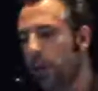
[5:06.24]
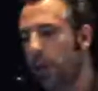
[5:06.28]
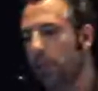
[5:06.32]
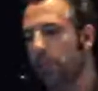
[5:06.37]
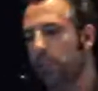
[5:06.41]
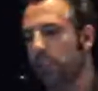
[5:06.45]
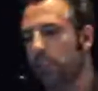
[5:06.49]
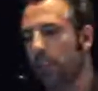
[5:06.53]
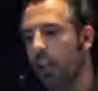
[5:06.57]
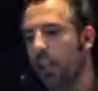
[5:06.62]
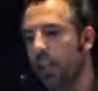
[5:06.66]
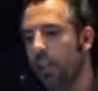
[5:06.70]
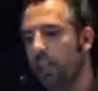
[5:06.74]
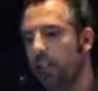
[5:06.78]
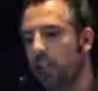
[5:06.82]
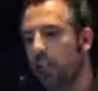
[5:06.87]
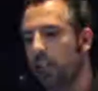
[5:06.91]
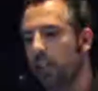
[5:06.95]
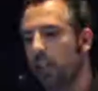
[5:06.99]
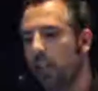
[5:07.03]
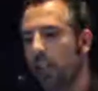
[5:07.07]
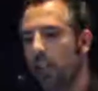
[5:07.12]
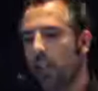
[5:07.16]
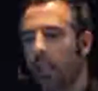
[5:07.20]

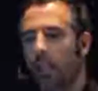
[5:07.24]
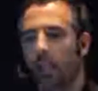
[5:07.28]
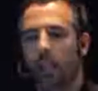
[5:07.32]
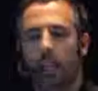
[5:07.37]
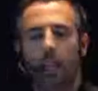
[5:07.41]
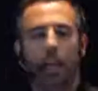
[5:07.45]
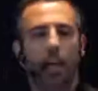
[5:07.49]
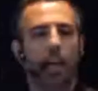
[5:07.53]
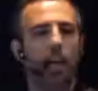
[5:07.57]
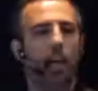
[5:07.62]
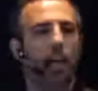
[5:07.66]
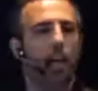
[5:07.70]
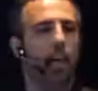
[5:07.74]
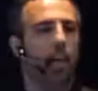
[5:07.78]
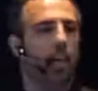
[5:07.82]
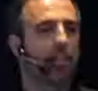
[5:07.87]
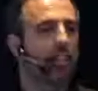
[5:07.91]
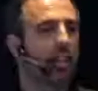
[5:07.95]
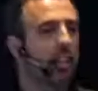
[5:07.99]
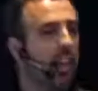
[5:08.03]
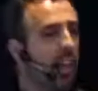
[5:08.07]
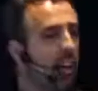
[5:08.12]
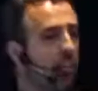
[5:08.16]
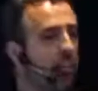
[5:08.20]
websites. Uh,
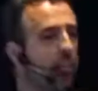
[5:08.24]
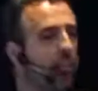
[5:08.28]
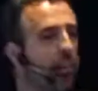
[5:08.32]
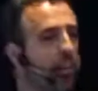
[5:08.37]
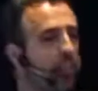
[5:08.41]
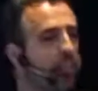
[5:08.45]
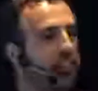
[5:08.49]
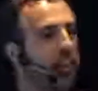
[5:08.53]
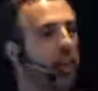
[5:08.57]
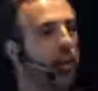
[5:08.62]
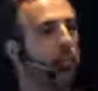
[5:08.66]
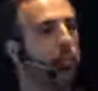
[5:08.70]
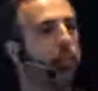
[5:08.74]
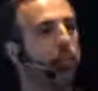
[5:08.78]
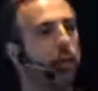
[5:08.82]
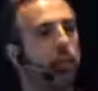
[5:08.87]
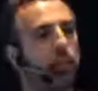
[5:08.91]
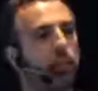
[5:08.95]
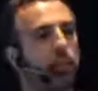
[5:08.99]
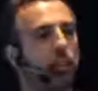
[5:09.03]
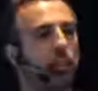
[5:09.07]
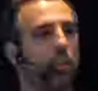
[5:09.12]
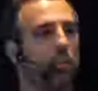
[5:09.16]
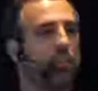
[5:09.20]
as a
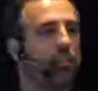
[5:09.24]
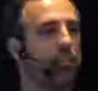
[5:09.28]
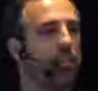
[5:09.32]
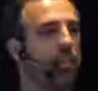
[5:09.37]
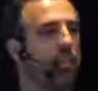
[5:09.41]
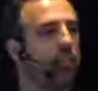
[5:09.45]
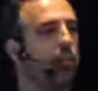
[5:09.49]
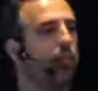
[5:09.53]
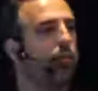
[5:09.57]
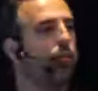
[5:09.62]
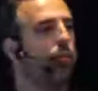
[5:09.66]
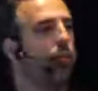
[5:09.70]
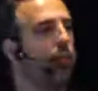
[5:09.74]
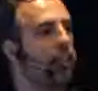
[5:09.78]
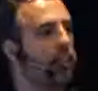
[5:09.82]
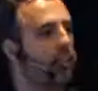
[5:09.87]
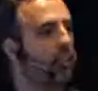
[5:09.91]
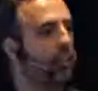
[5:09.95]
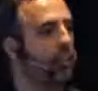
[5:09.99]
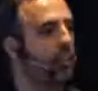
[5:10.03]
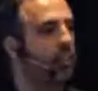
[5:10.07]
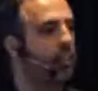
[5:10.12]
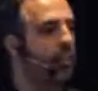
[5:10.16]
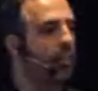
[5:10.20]
counterexample, consider, for
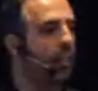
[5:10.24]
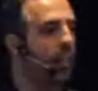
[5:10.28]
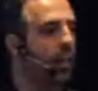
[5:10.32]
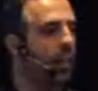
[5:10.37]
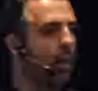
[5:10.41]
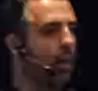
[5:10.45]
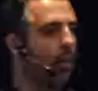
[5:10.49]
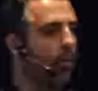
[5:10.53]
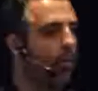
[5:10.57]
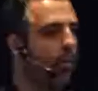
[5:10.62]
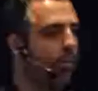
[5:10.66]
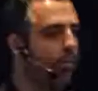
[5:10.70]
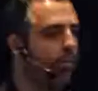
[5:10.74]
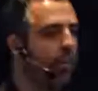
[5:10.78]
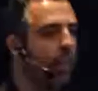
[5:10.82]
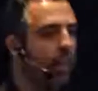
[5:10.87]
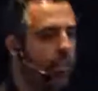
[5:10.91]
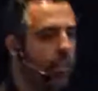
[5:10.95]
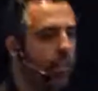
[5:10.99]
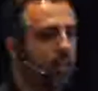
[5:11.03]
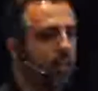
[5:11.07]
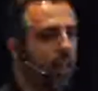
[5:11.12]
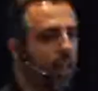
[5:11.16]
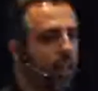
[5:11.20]
instance, uh,
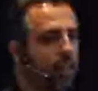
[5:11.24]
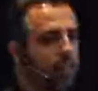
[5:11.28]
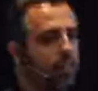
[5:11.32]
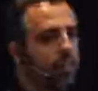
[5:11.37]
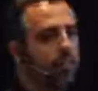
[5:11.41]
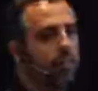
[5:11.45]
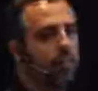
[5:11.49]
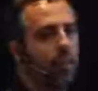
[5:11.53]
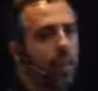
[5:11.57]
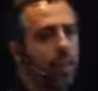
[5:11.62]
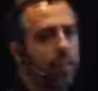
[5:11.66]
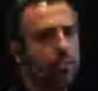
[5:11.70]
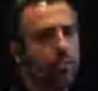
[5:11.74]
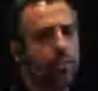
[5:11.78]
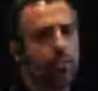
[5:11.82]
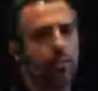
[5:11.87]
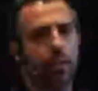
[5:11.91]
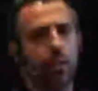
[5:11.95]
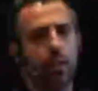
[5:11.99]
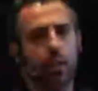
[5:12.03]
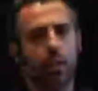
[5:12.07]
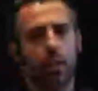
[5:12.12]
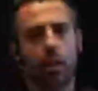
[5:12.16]
reflected X S S.